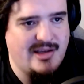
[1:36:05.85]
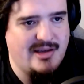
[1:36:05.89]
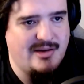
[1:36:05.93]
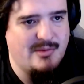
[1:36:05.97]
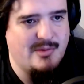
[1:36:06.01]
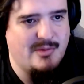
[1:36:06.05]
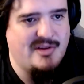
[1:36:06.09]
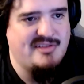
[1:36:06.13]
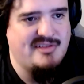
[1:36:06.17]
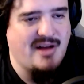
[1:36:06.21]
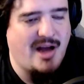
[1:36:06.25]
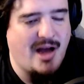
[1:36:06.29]

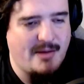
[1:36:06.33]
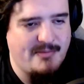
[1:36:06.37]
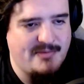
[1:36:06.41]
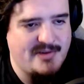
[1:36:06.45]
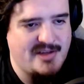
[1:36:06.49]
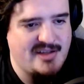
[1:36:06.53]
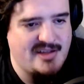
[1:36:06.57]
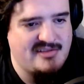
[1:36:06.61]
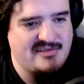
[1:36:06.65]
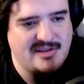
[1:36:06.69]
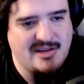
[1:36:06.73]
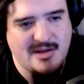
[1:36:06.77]
It was
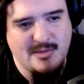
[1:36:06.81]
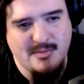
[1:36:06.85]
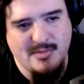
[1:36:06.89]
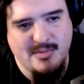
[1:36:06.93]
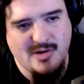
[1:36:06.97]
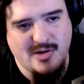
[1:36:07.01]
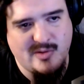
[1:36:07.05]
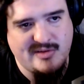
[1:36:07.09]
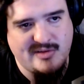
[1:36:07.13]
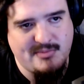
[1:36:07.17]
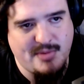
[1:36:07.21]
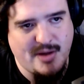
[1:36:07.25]
obviously the
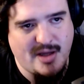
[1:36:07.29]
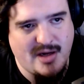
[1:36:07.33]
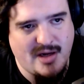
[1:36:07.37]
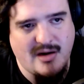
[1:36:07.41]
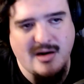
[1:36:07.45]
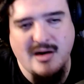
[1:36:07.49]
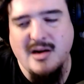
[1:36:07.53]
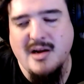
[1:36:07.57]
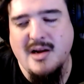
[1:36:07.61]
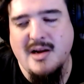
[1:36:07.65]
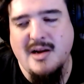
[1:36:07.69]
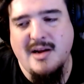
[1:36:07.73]
book was
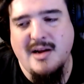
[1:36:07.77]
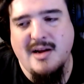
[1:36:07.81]
better.